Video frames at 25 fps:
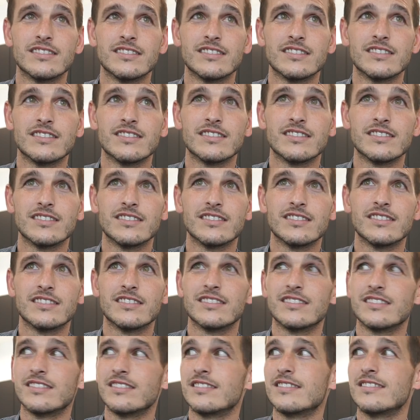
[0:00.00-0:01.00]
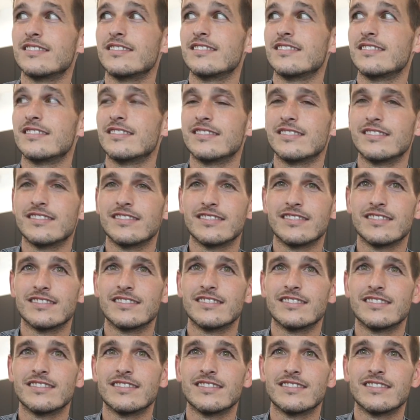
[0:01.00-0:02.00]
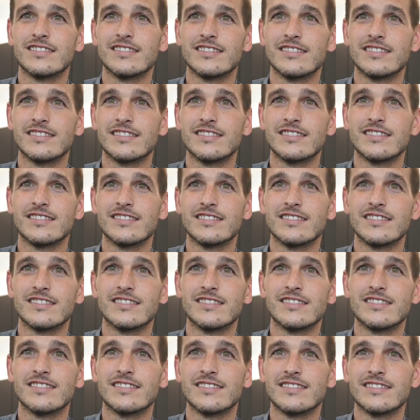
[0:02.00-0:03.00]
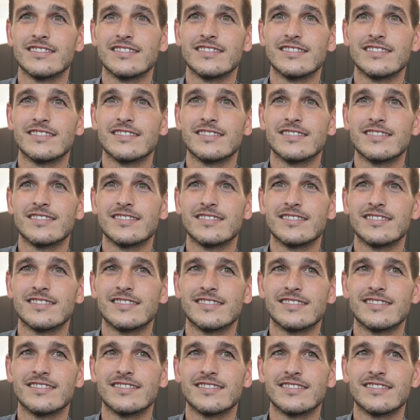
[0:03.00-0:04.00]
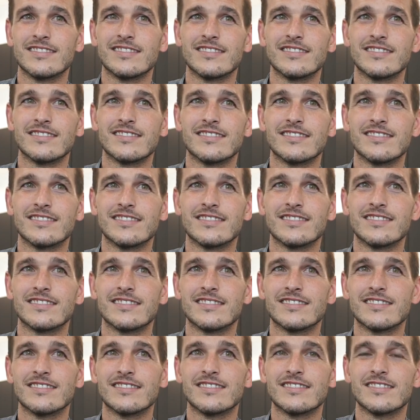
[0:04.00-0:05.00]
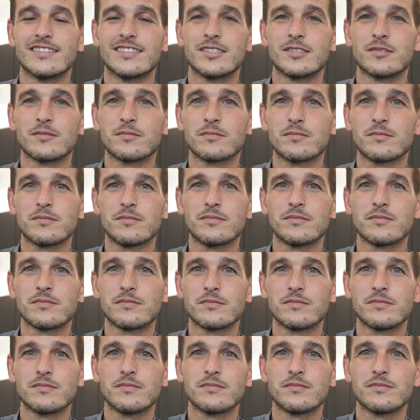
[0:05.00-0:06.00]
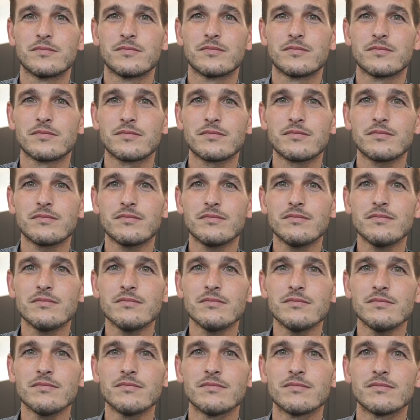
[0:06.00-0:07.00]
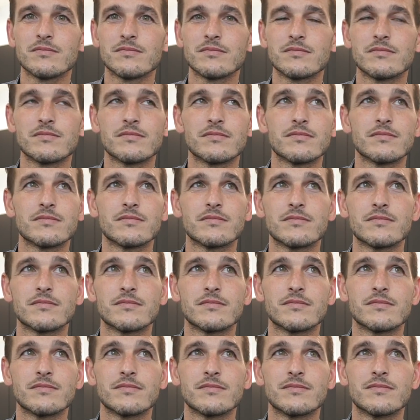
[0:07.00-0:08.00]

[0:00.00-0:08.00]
(not speaking)